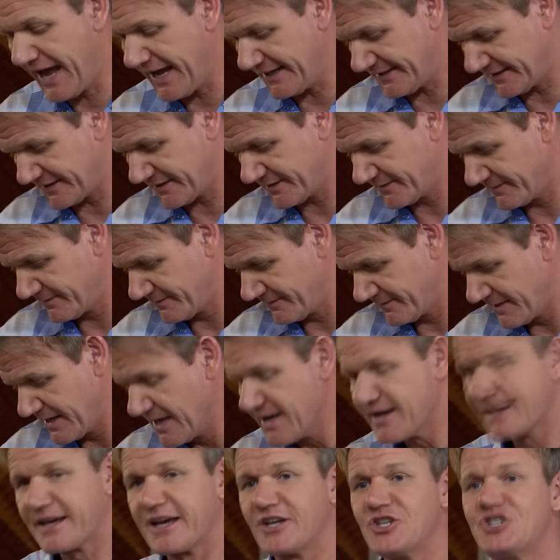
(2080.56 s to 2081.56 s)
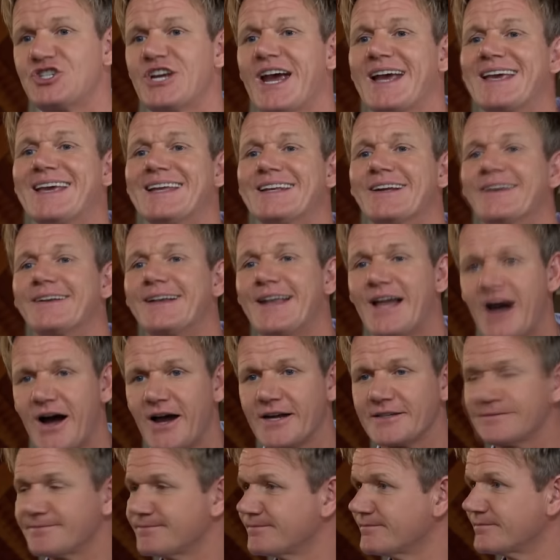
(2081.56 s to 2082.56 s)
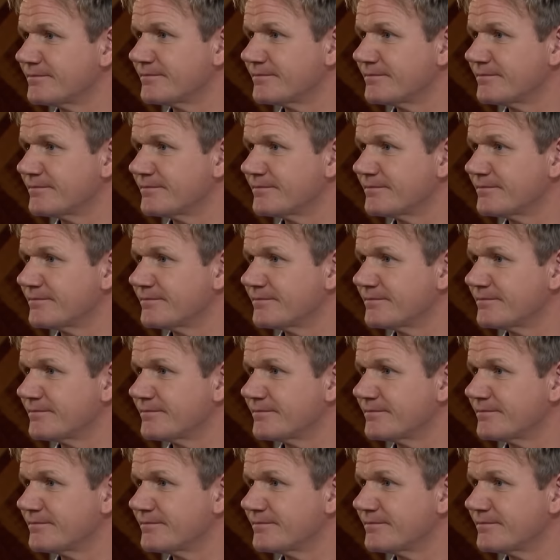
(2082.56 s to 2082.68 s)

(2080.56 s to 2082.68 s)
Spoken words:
guests can check in online.